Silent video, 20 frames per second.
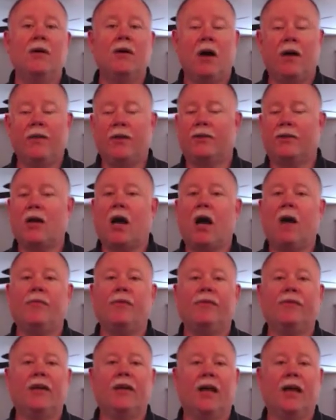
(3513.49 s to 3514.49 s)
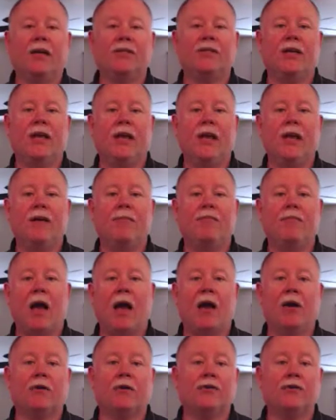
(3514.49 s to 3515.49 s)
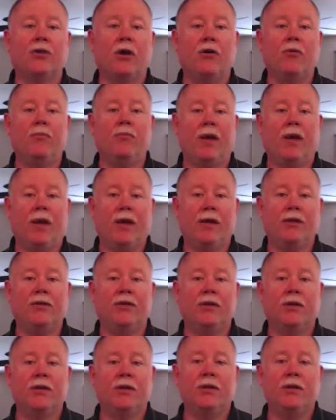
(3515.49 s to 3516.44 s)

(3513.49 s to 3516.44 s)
on the top of the SA Matters homepage,